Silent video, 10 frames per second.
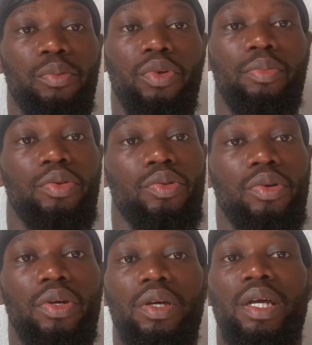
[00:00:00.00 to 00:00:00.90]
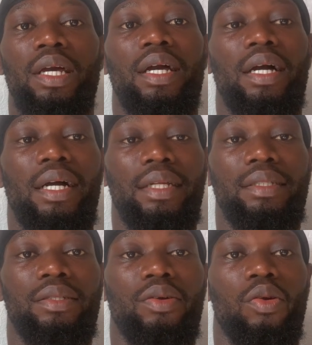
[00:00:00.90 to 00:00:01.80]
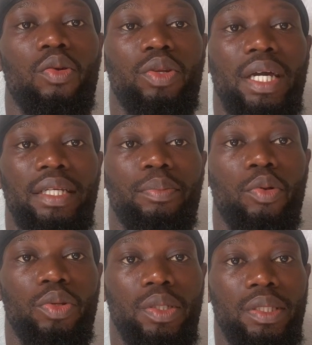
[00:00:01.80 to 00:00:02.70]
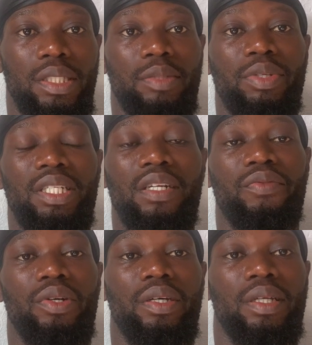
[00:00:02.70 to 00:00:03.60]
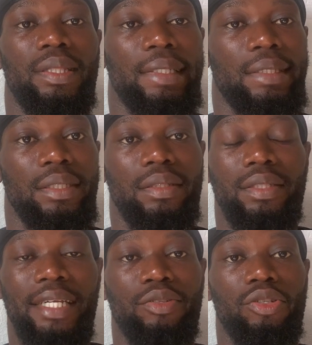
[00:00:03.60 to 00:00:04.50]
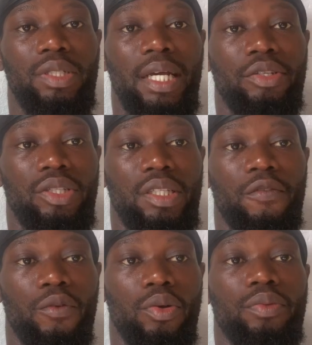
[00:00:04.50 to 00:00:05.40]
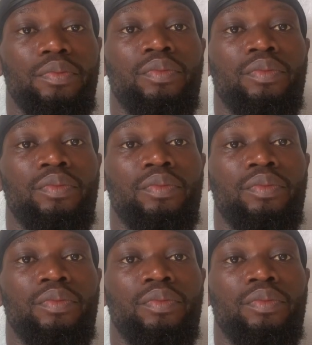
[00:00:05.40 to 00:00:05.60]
webhook and all that important things basically for testing. That's what I use it for.